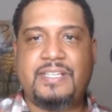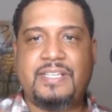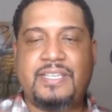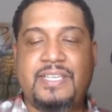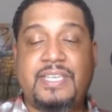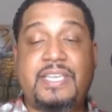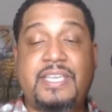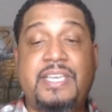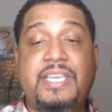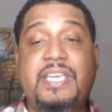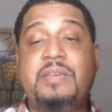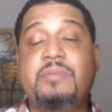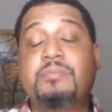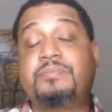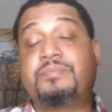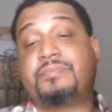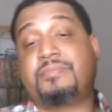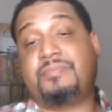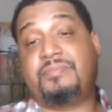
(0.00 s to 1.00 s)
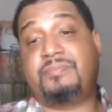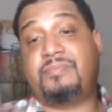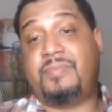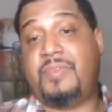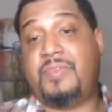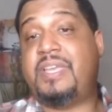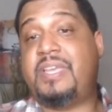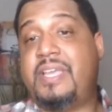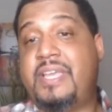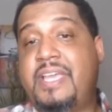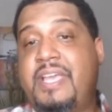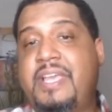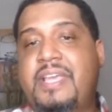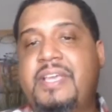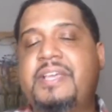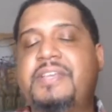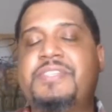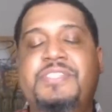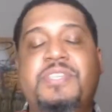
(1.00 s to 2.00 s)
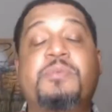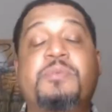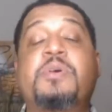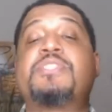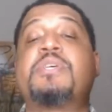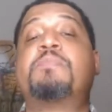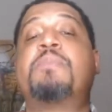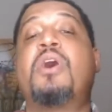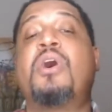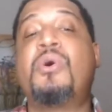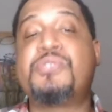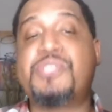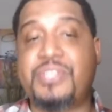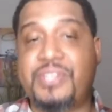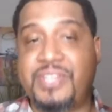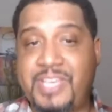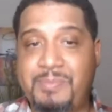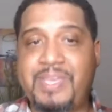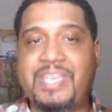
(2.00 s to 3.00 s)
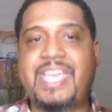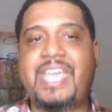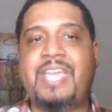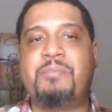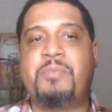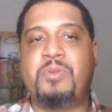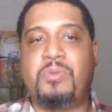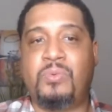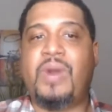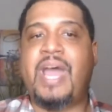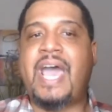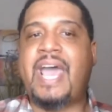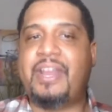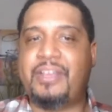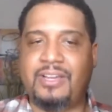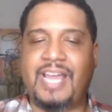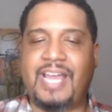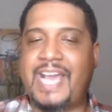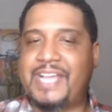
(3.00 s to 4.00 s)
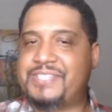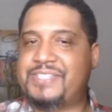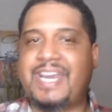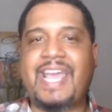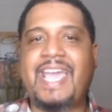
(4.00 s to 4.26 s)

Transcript: he Eh, supposedly became radicalized.